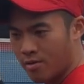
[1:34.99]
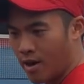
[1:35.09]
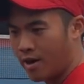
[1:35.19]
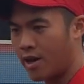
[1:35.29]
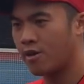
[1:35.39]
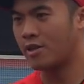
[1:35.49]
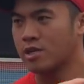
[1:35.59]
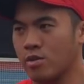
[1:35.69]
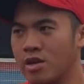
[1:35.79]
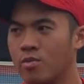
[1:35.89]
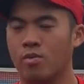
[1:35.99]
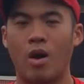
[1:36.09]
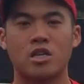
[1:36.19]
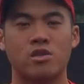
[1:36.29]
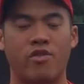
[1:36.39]
Right here, that's why you
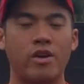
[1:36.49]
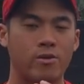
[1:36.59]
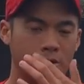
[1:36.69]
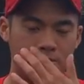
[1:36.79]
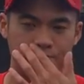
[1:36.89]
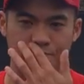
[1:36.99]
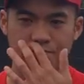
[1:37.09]
watch Federer.